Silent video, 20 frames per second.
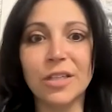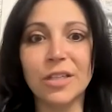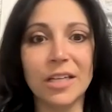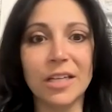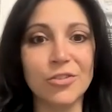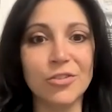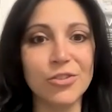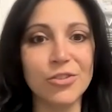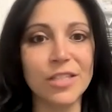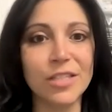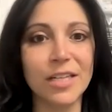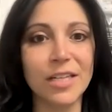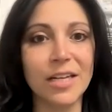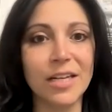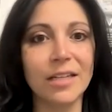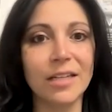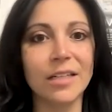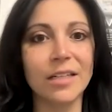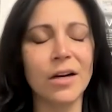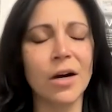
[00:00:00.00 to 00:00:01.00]
interested in
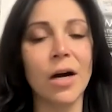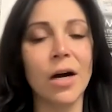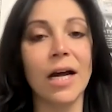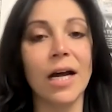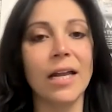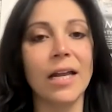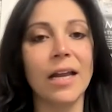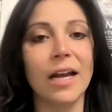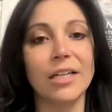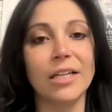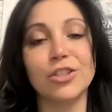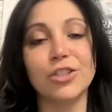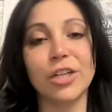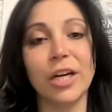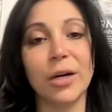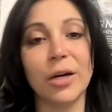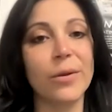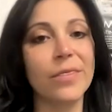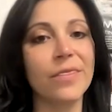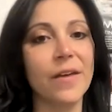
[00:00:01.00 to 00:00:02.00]
Endicott, I
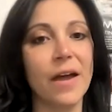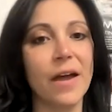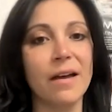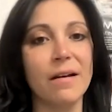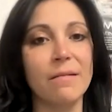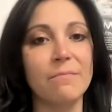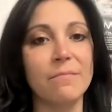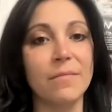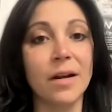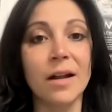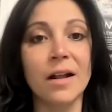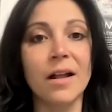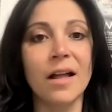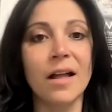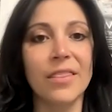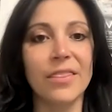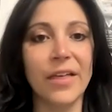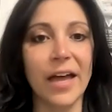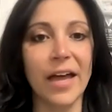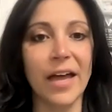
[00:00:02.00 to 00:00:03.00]
share with them
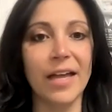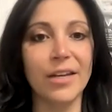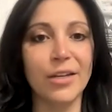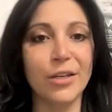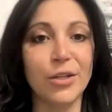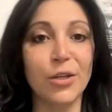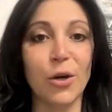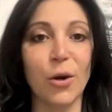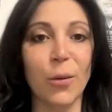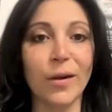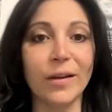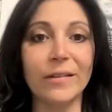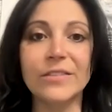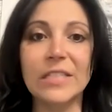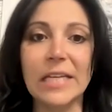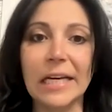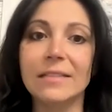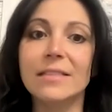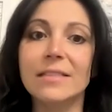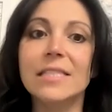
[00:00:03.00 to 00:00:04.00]
that, if
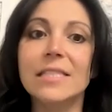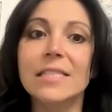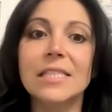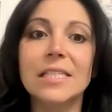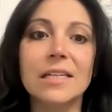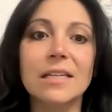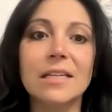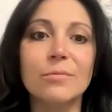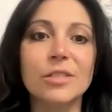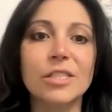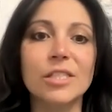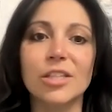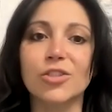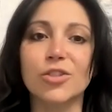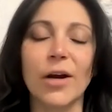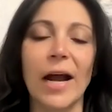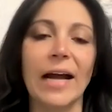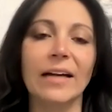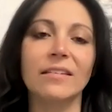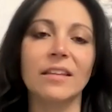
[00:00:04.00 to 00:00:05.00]
dance team is the
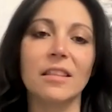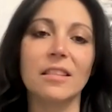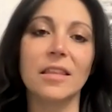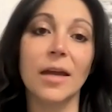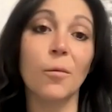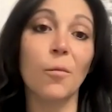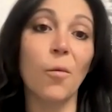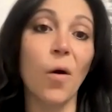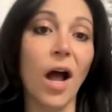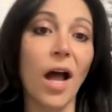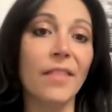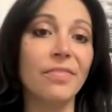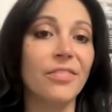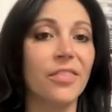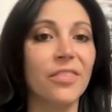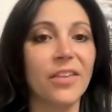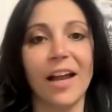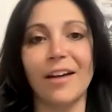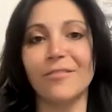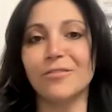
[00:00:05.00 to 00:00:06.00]
track that they want, that
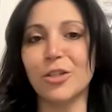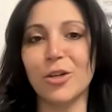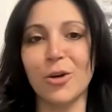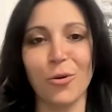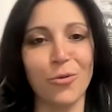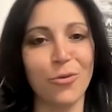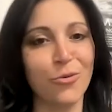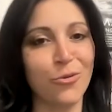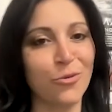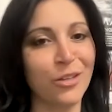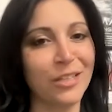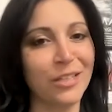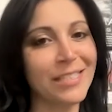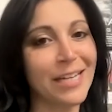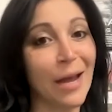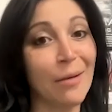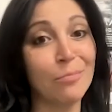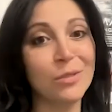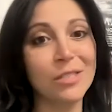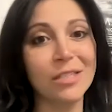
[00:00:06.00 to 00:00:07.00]
they have to go through the
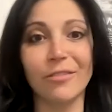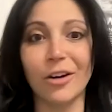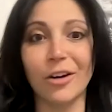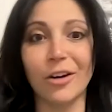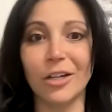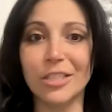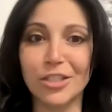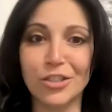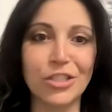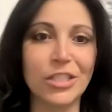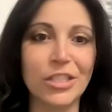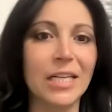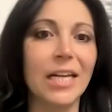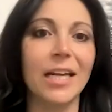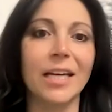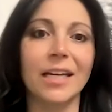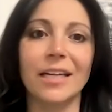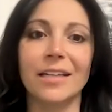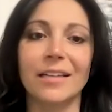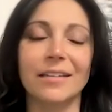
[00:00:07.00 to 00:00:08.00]
steps of
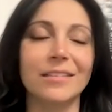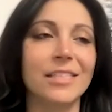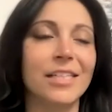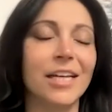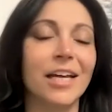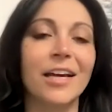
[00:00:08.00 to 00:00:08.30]
auditioning and,